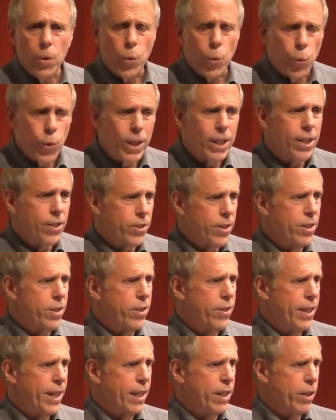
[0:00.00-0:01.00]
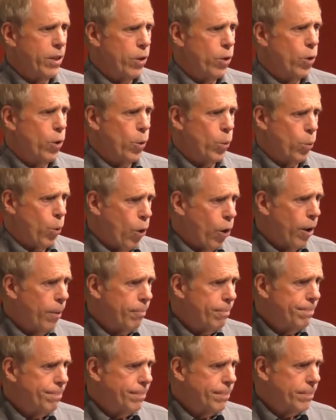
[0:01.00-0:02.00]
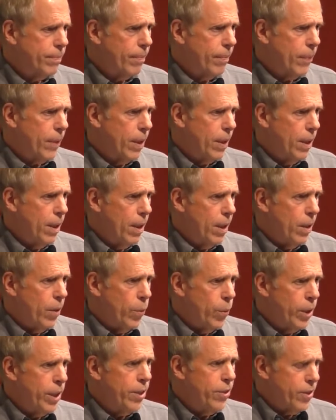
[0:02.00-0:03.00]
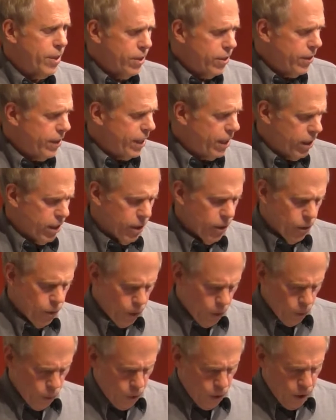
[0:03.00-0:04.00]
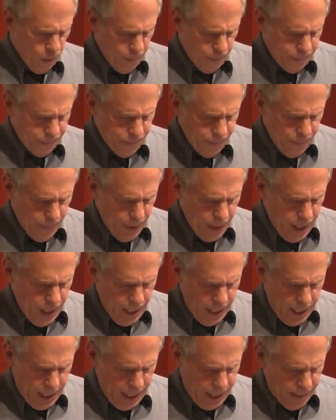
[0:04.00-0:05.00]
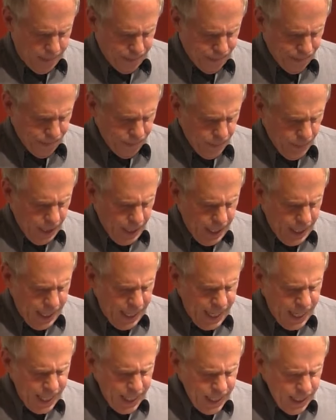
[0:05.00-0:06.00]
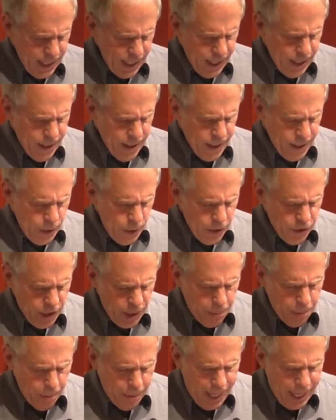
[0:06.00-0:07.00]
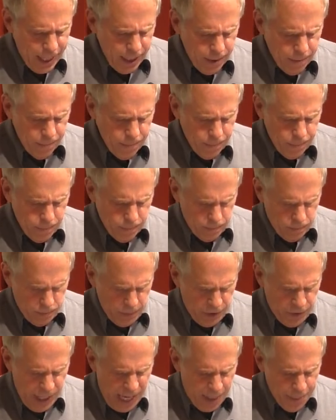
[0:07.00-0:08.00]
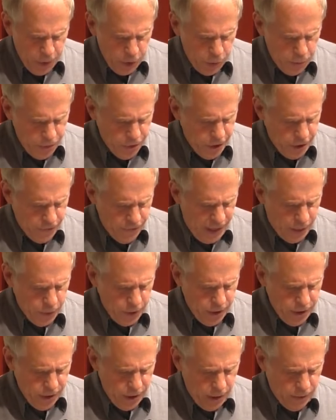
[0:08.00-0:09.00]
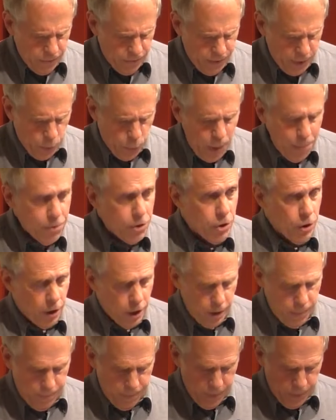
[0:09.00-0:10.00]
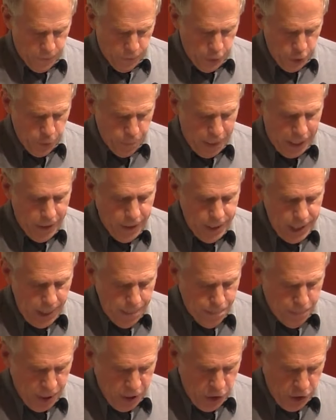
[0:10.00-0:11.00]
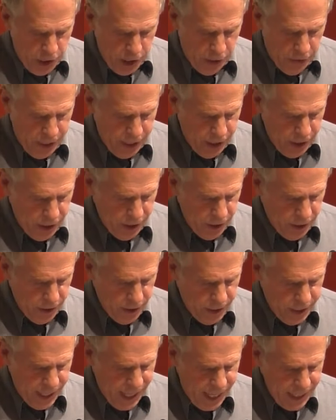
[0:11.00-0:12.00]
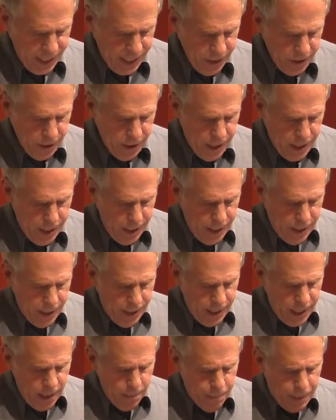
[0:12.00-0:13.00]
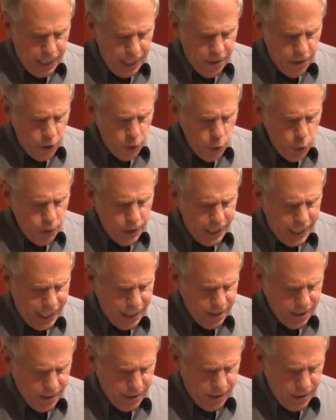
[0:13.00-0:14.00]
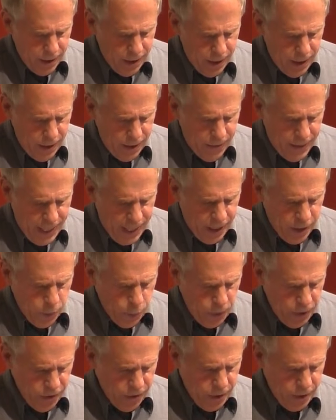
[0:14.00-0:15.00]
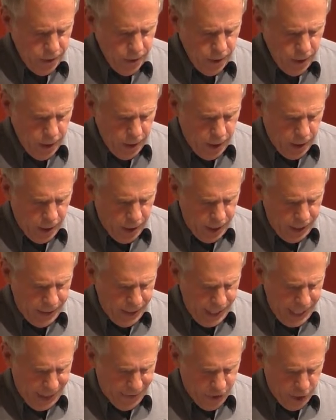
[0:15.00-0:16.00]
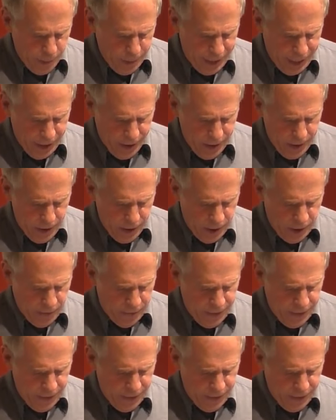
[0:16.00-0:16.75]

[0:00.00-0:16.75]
really since the end of the Cold War. Really since the end of the Cold War. And the U.S. diplomatic establishment had found itself whipsawed, first by the deep budgetary cuts in the 90s, then by the new tasks that had risen in the aftermath of